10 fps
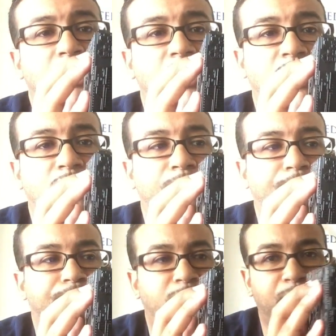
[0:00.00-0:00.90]

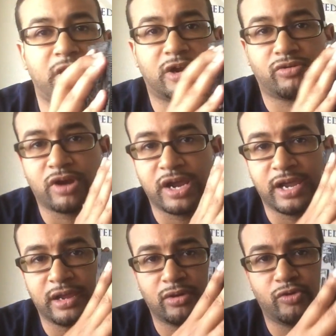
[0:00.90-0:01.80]
I'm not
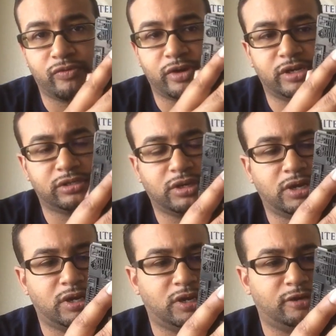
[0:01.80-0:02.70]
crying over it.
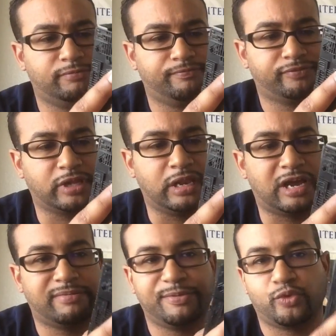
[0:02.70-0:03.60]
A
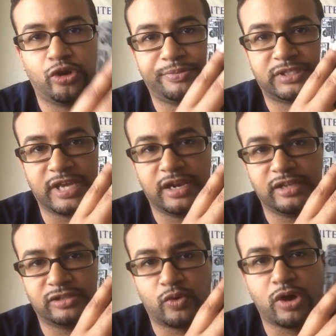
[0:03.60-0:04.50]
lot of people were upset
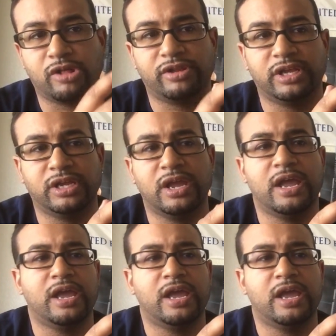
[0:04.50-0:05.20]
at the quality.